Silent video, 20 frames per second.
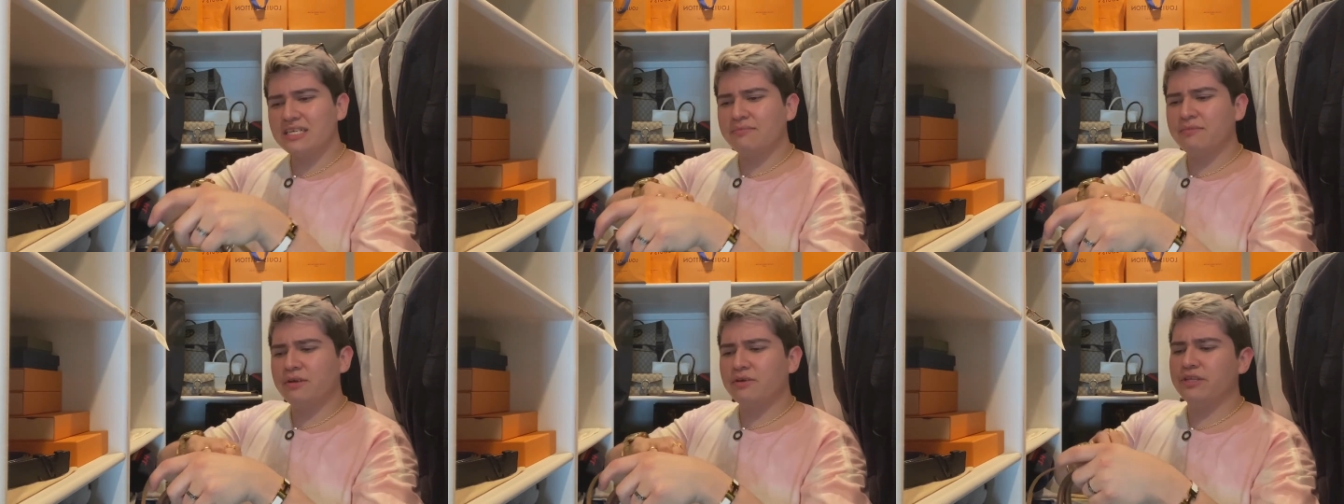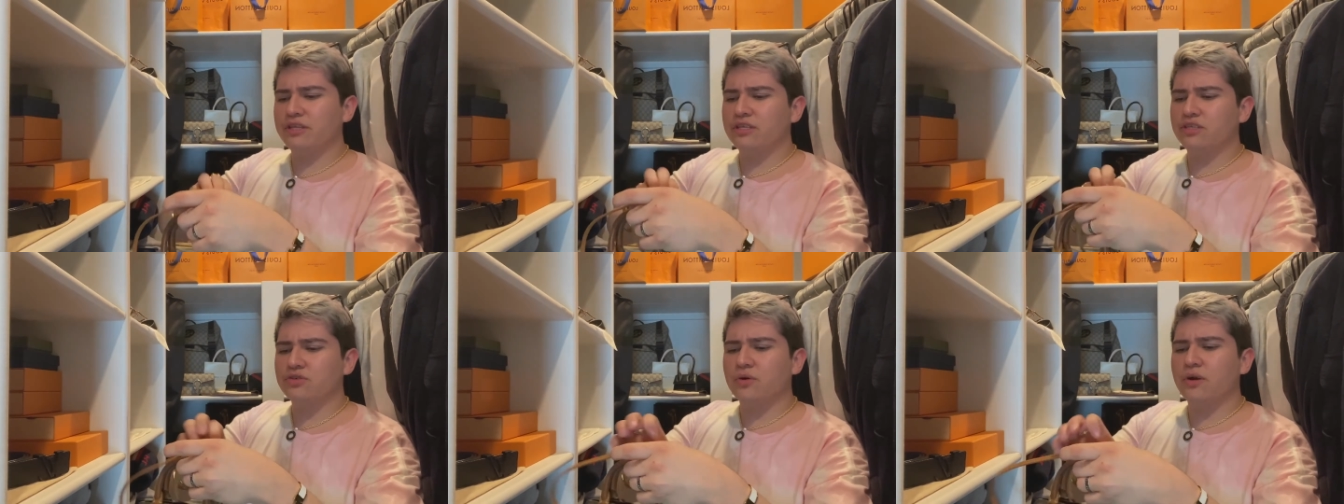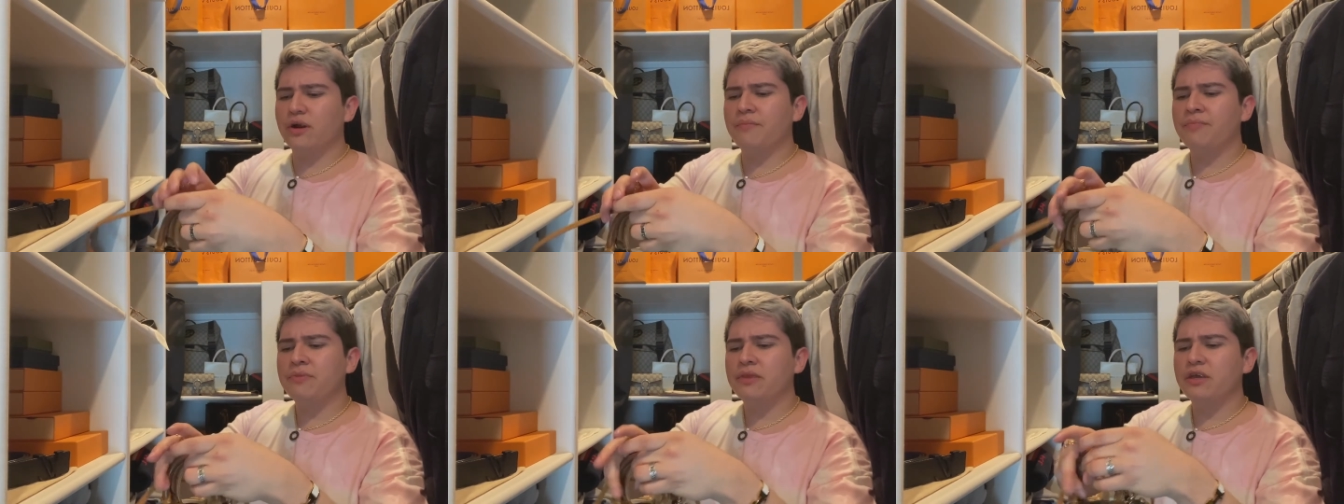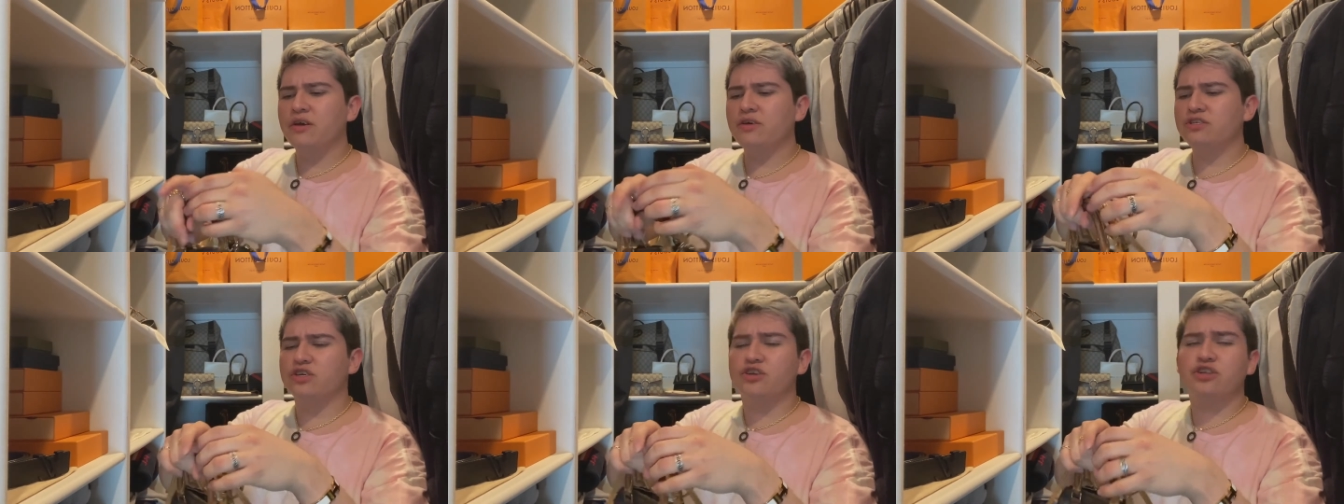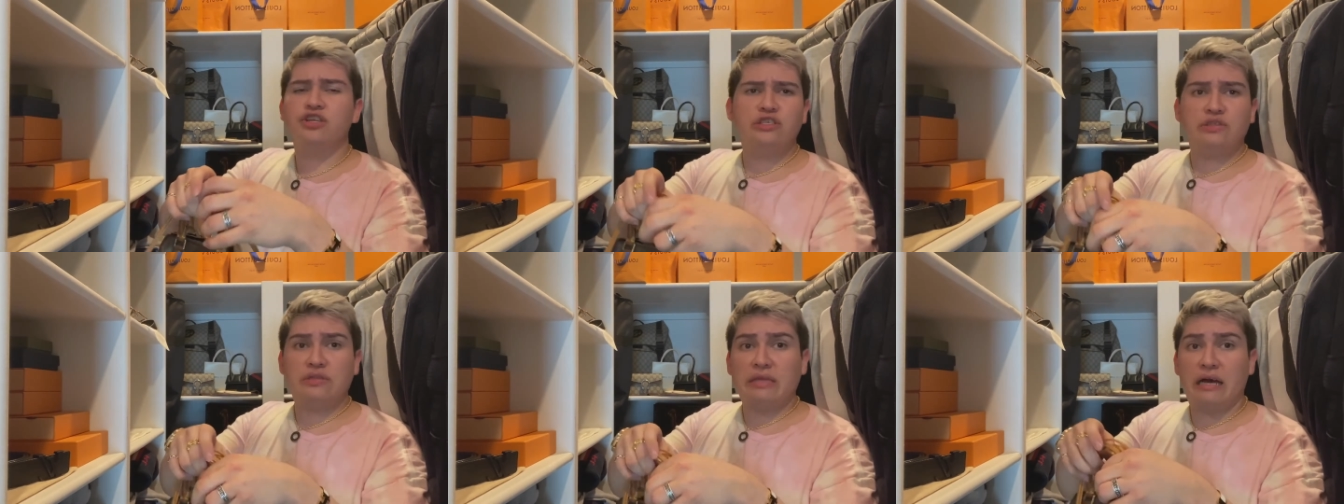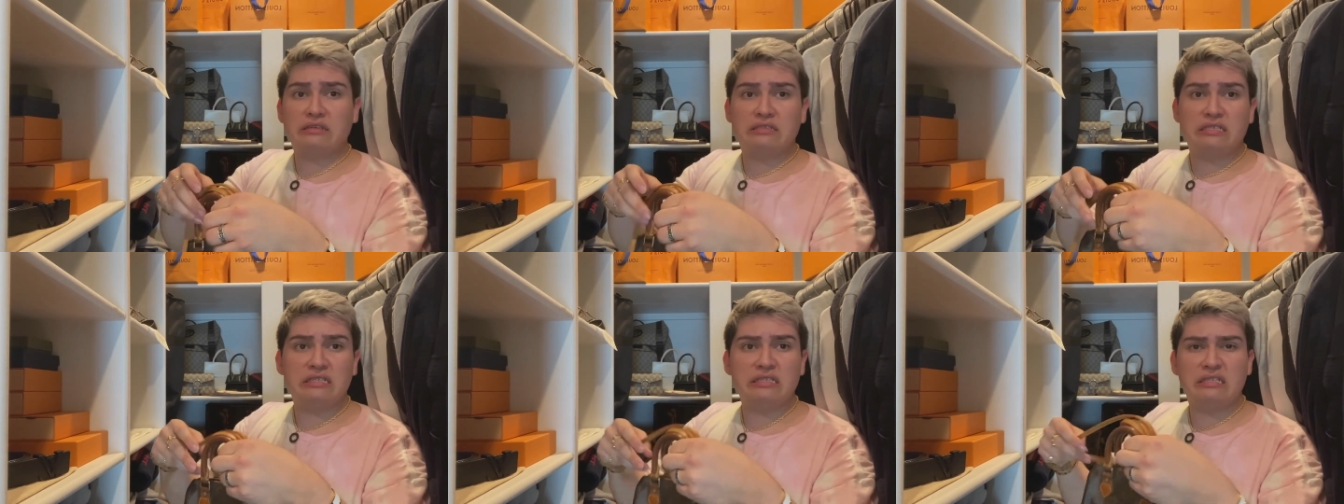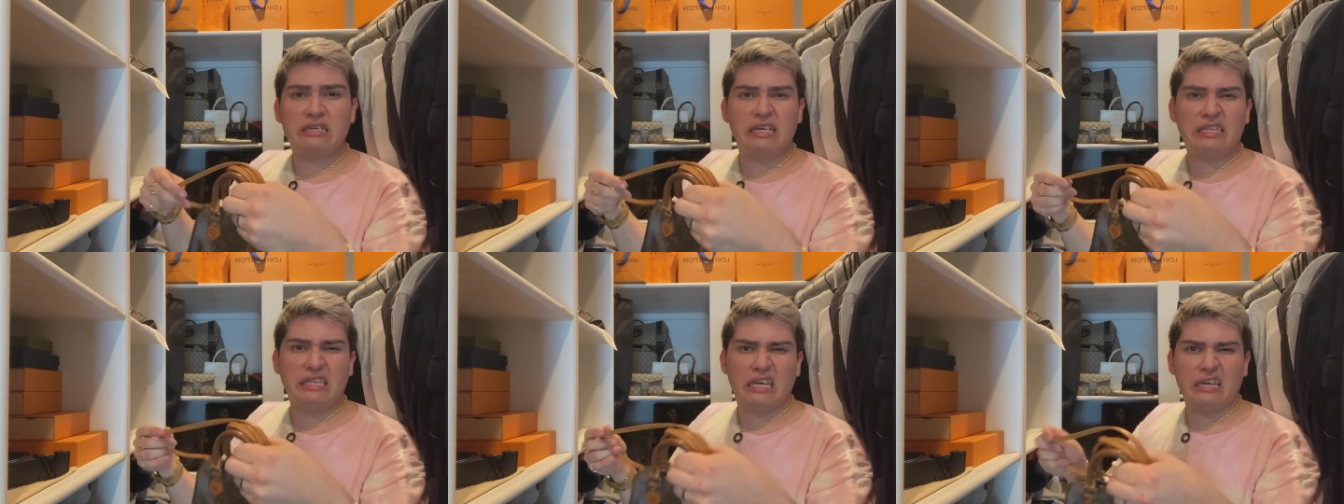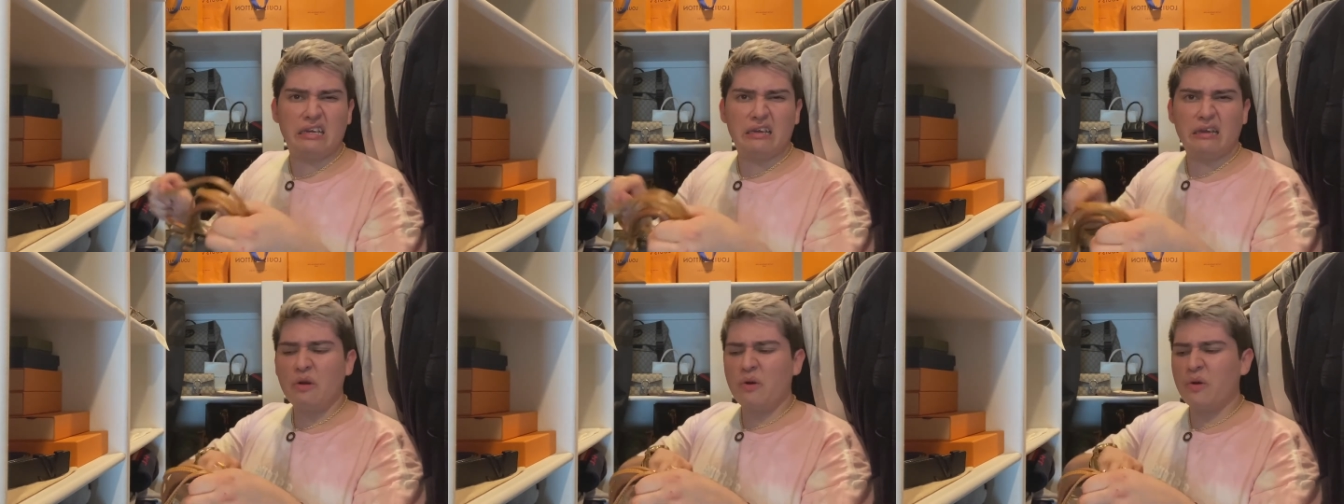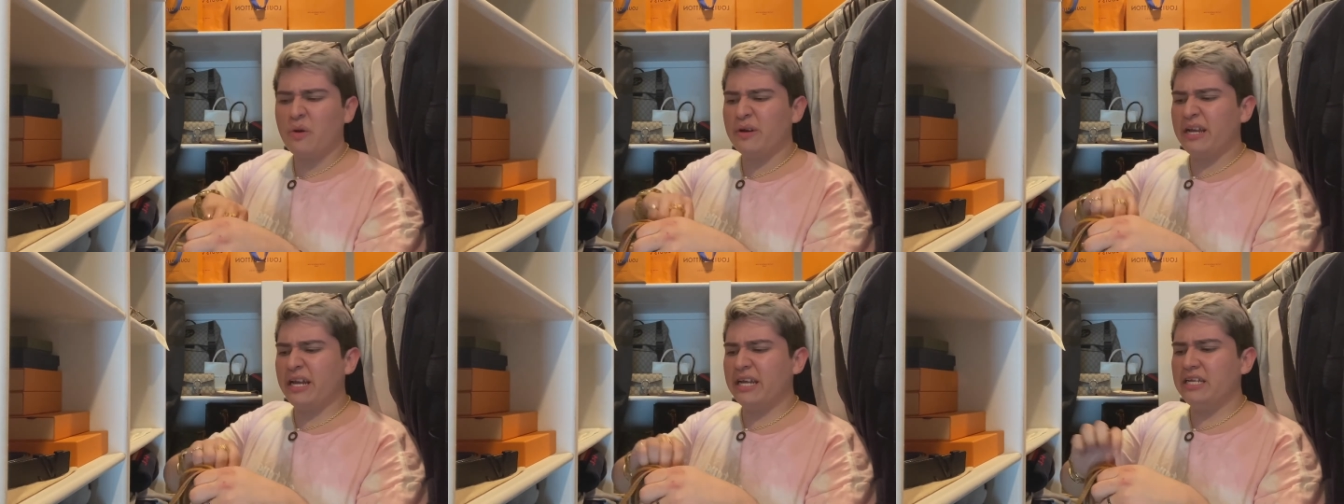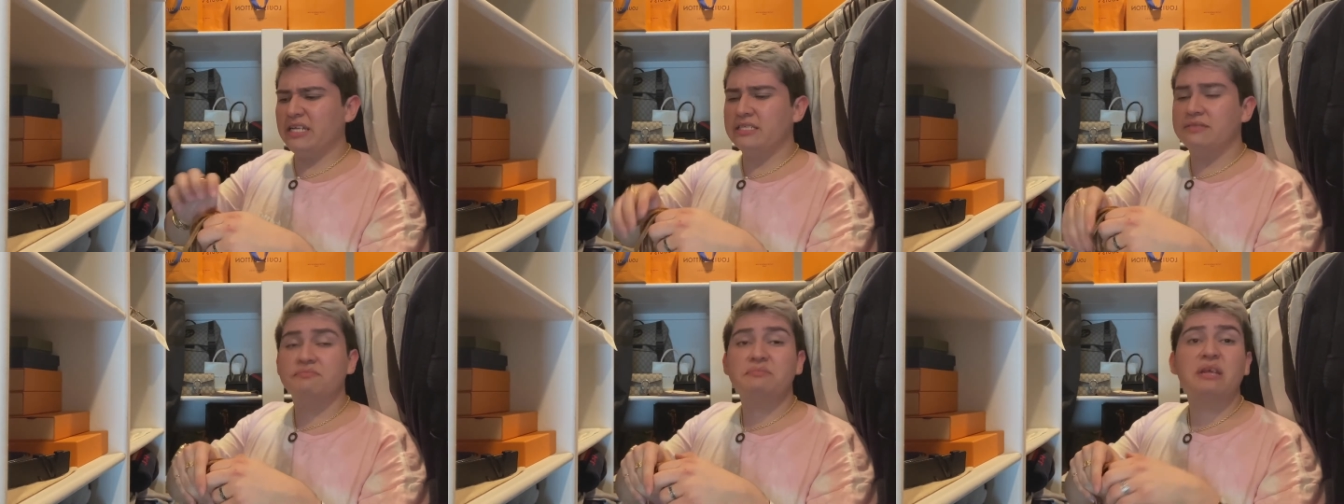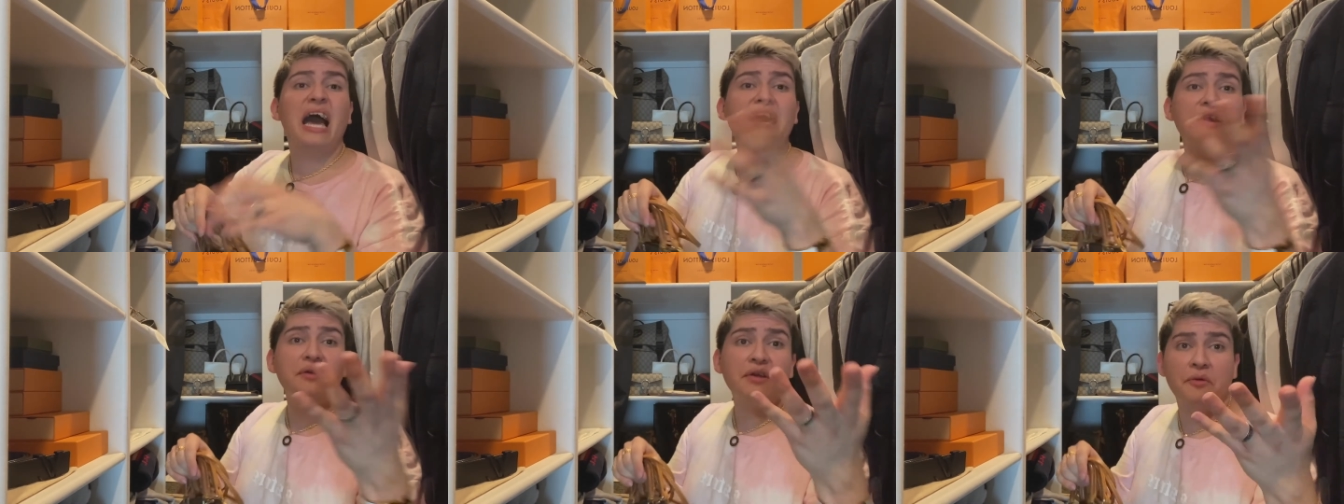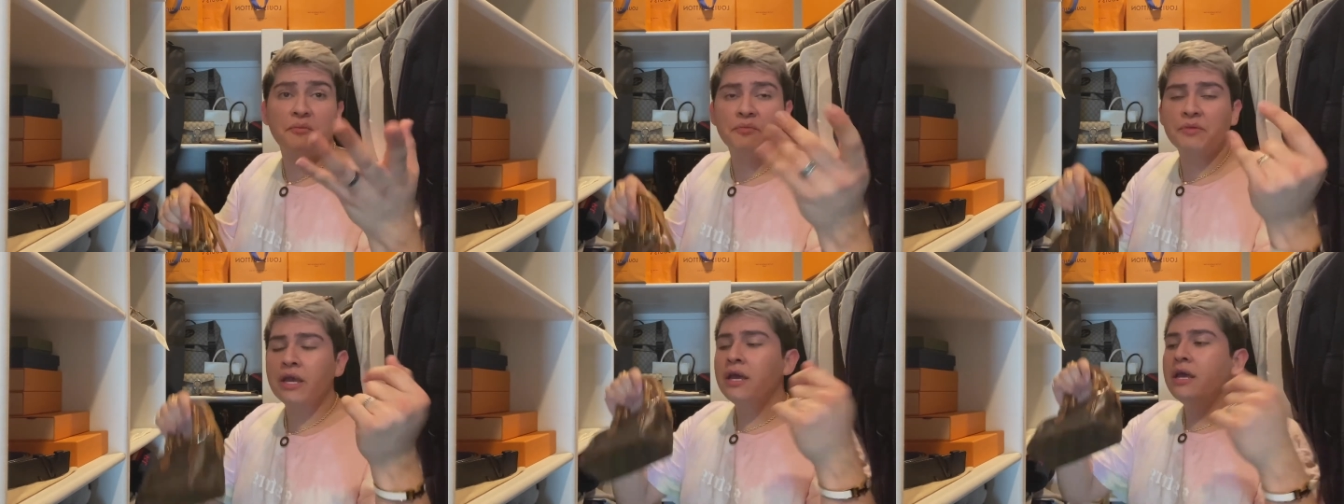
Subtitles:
I'm not really sure. It was early 2000s, I think, or 90s. I don't know.